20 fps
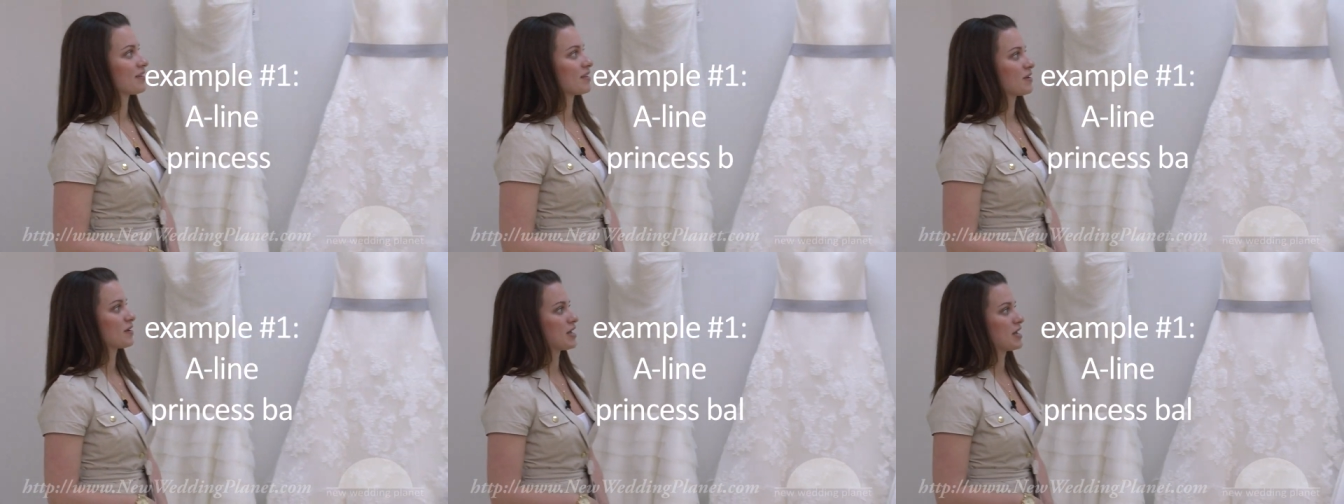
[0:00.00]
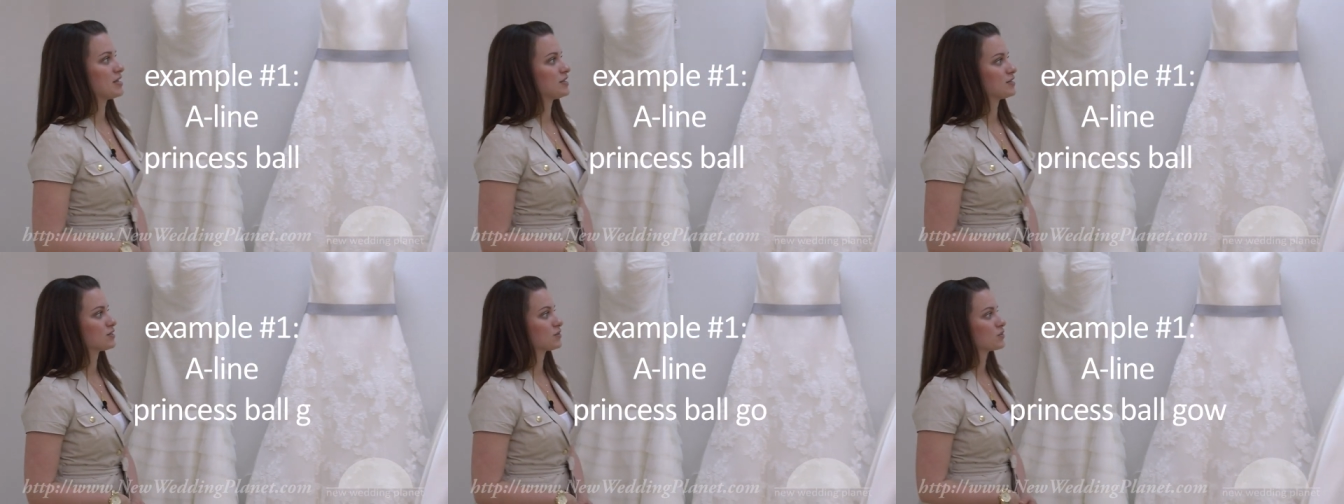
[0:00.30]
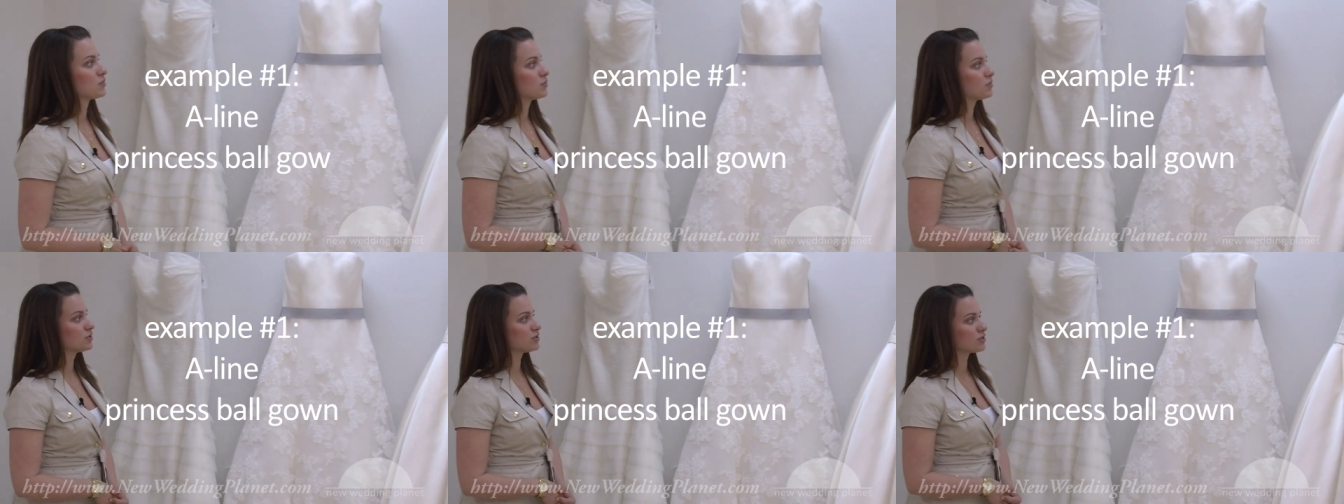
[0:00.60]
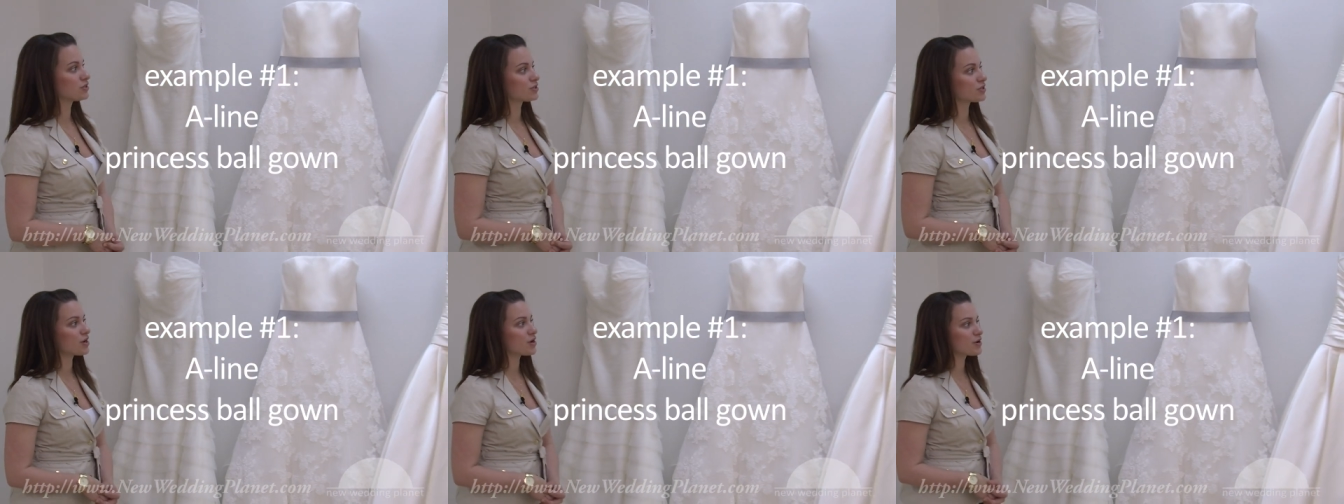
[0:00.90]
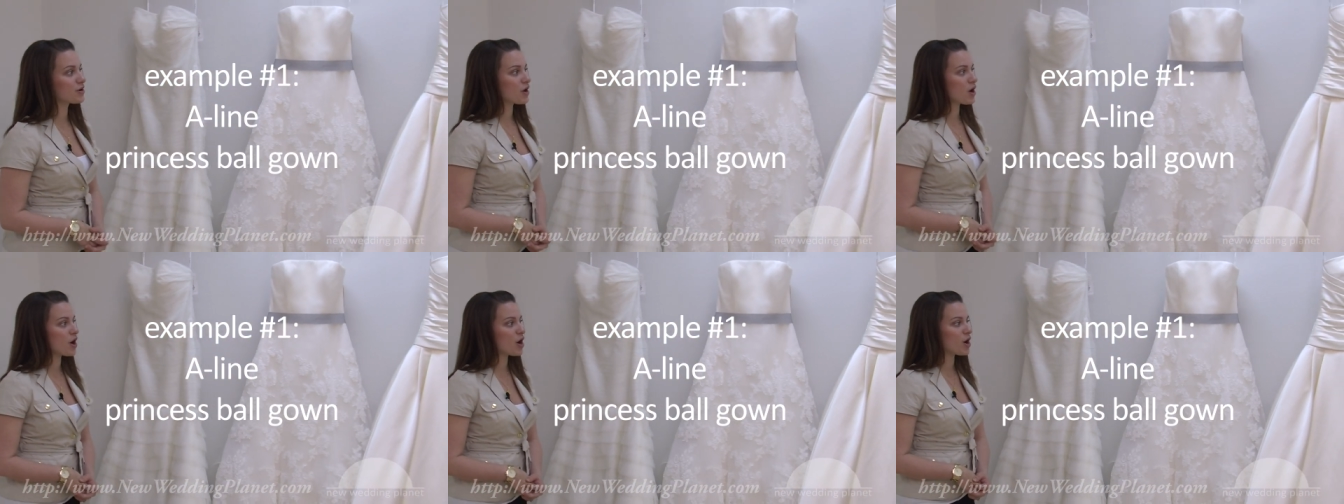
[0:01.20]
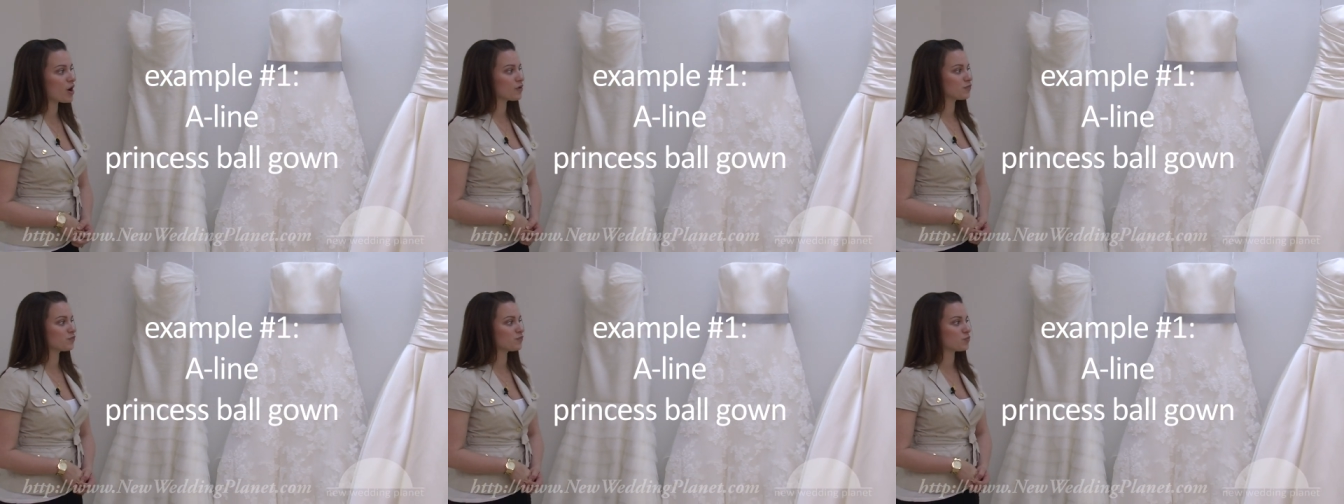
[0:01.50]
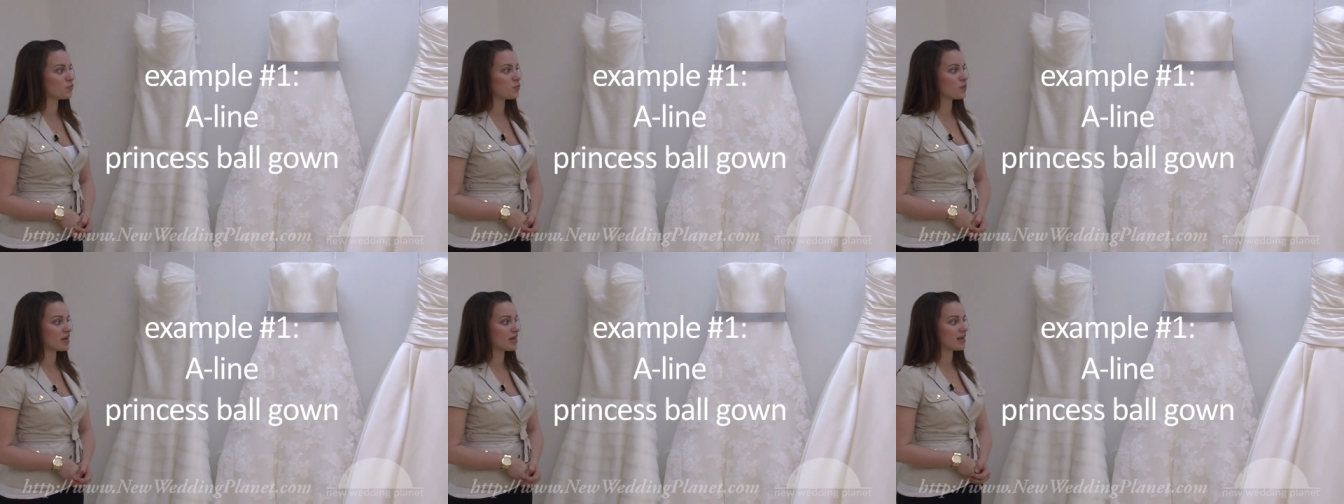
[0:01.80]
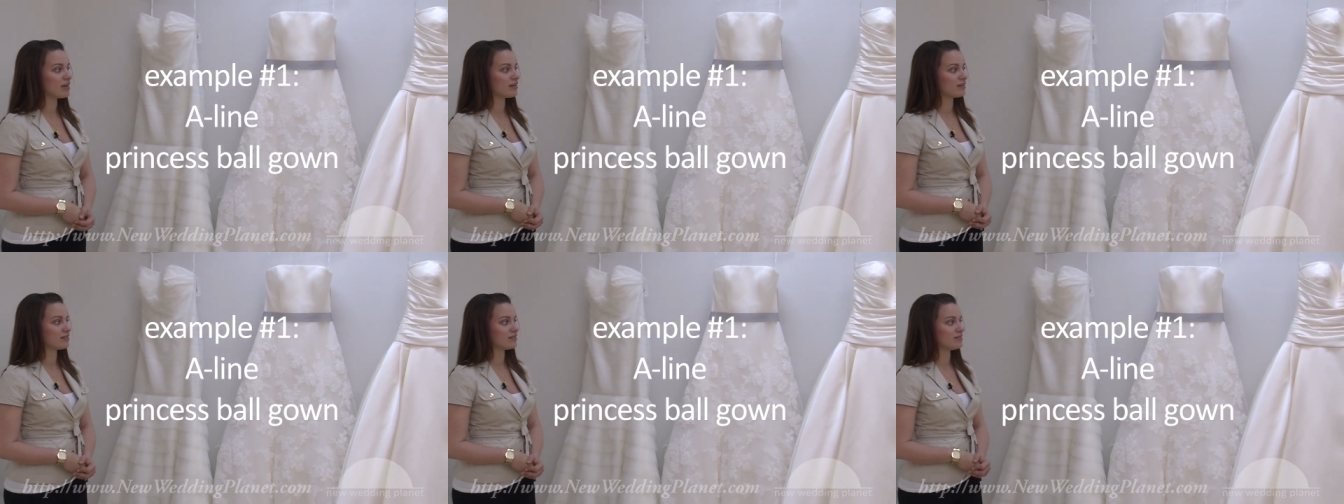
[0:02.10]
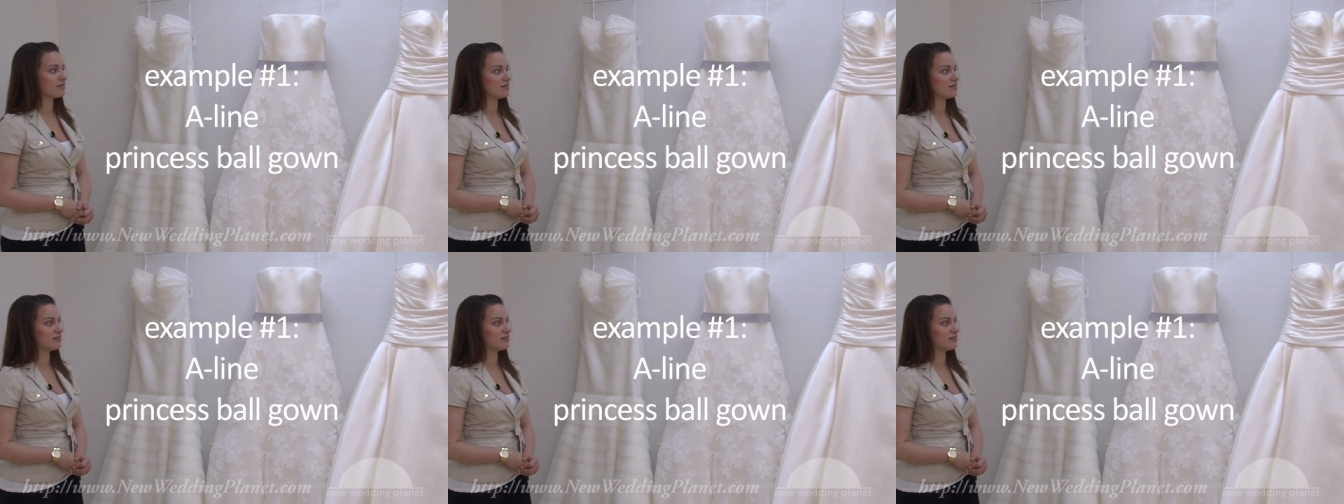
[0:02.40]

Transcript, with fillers: Okay, so we'll start off with